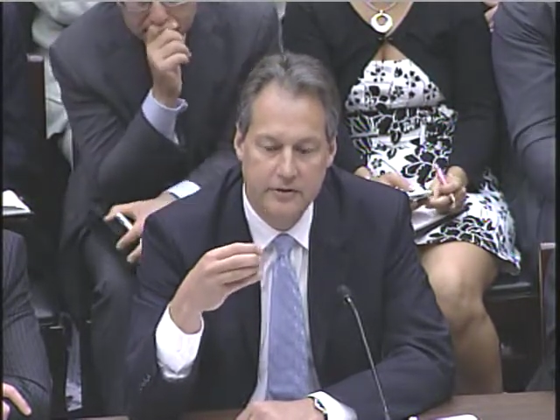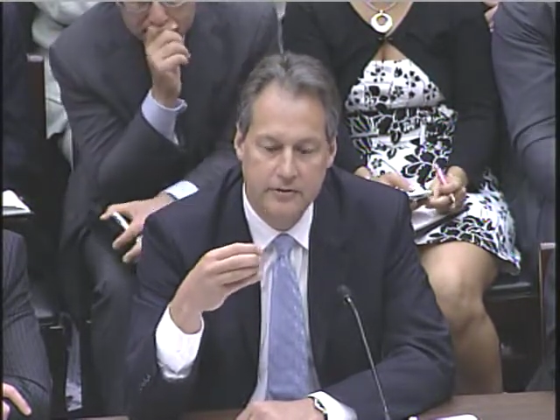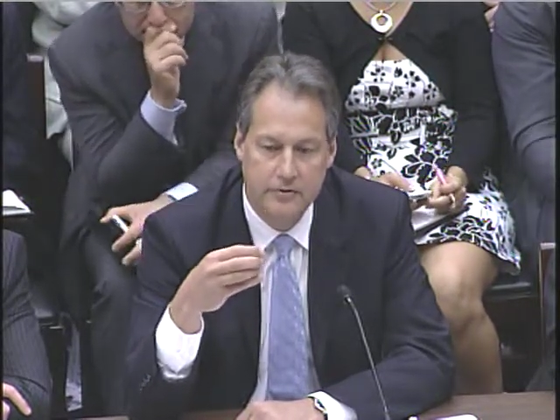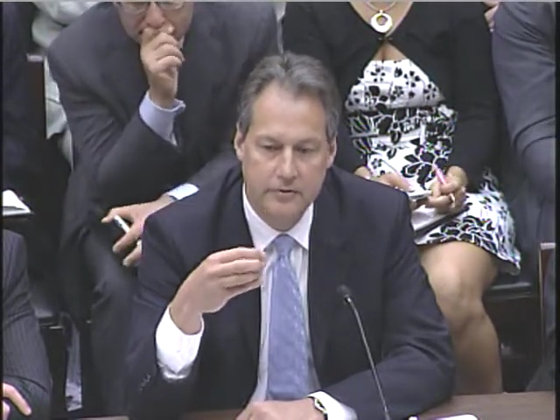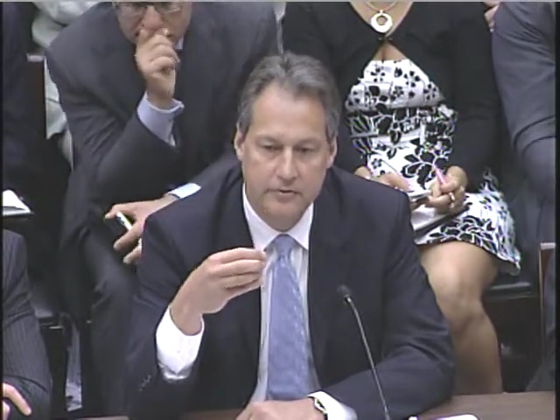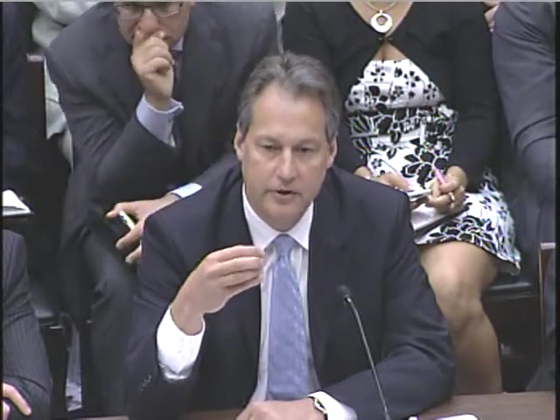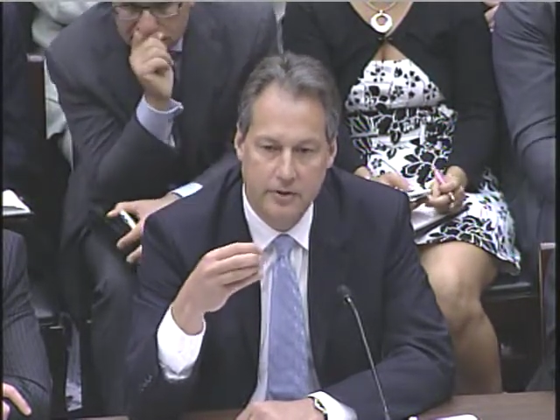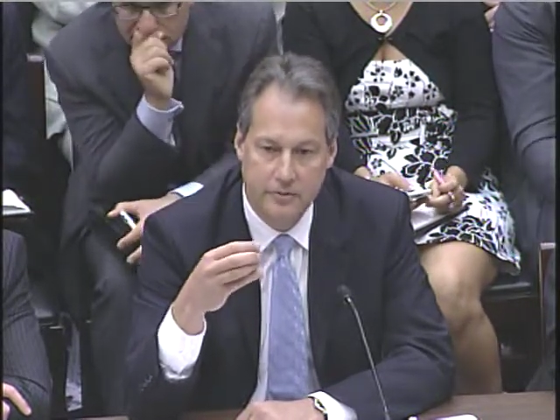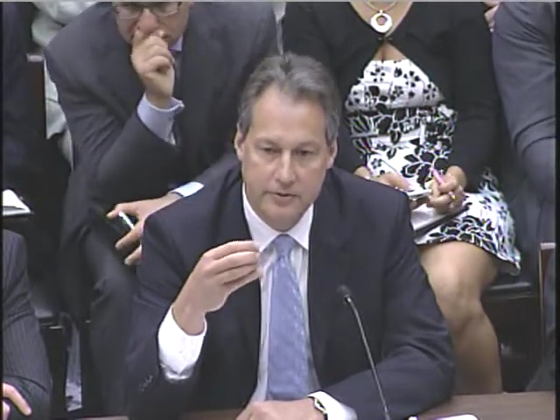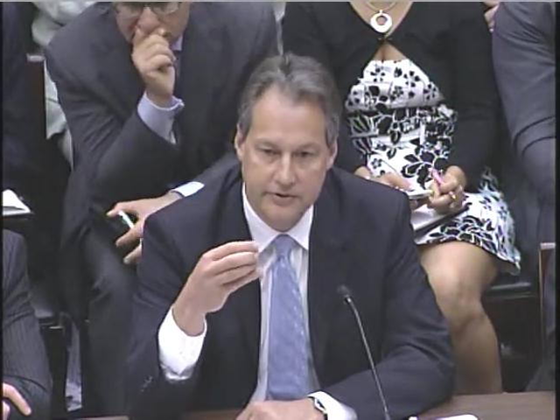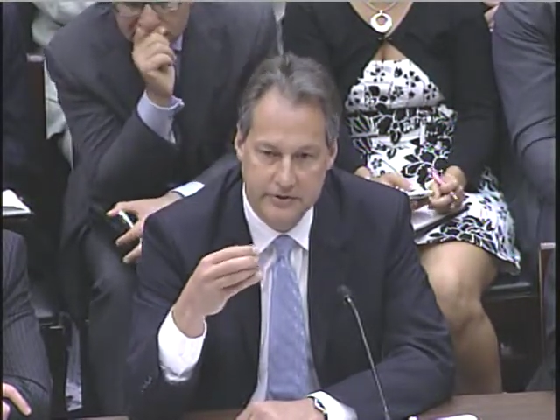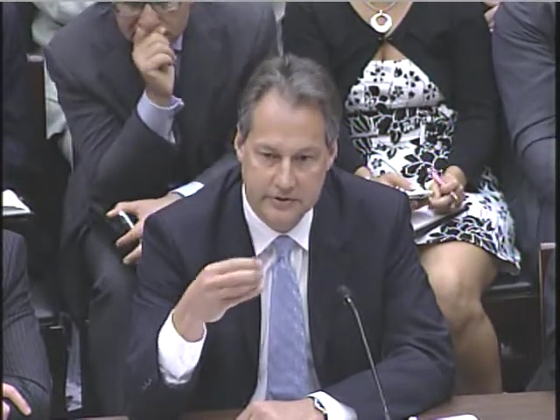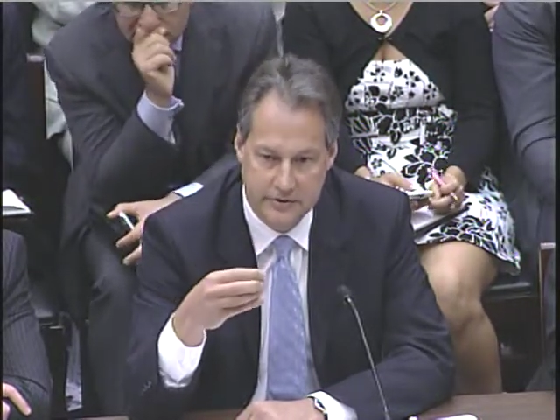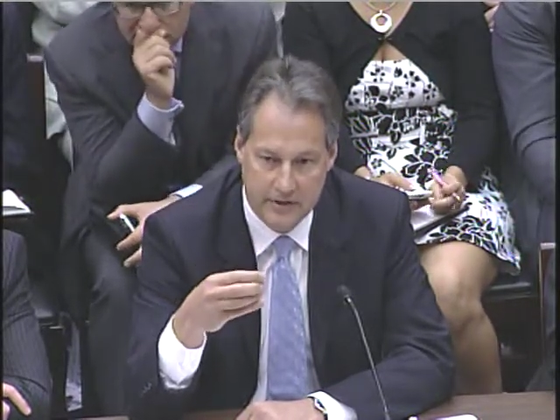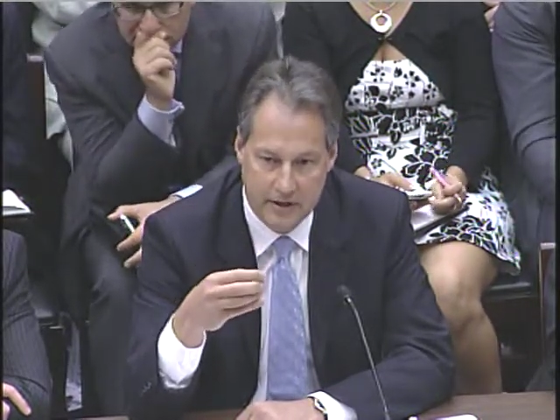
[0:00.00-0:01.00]
to go and
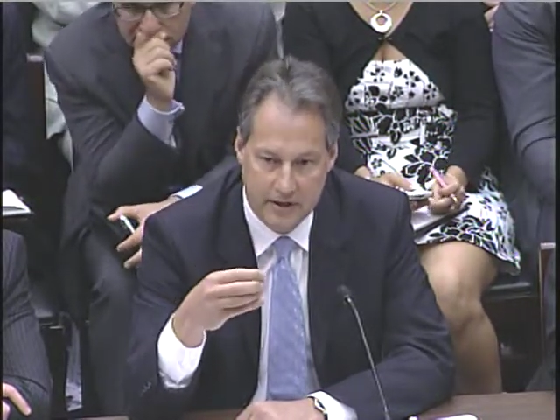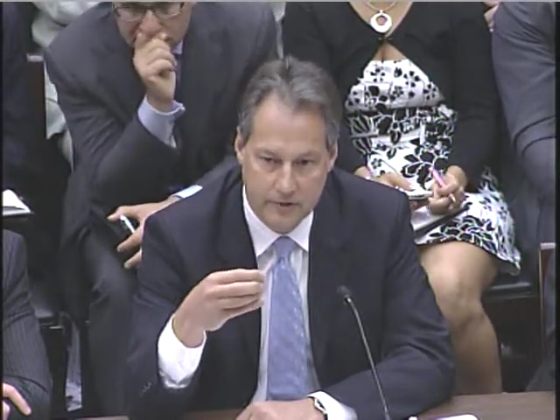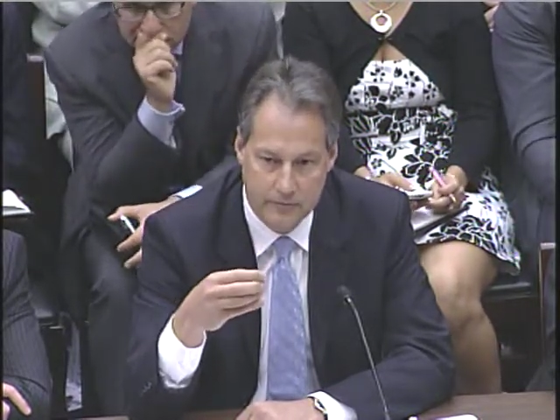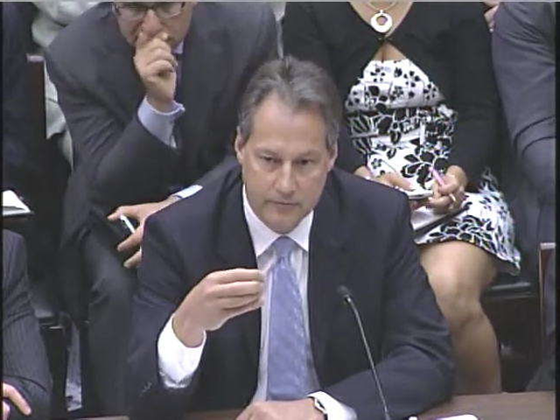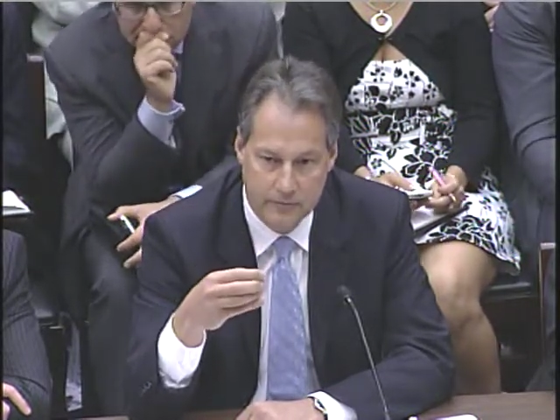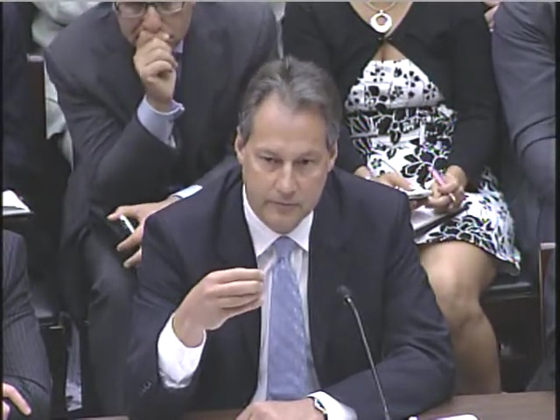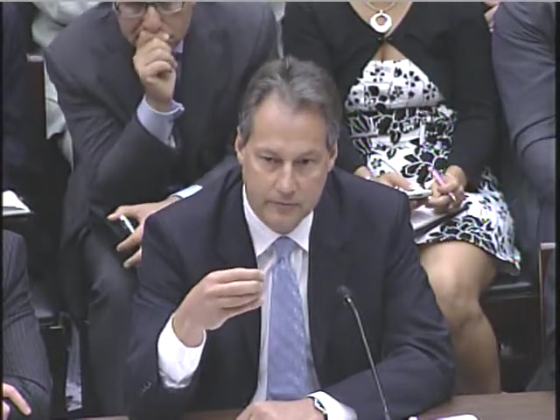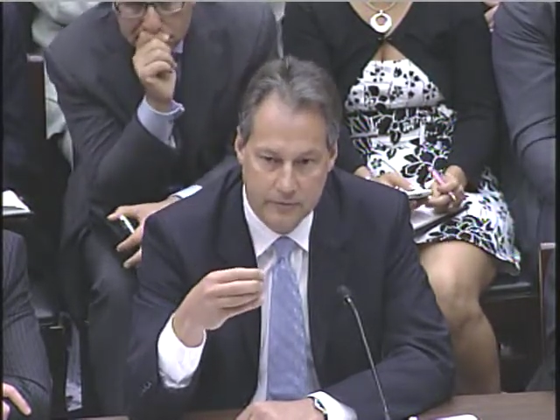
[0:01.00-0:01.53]
sit down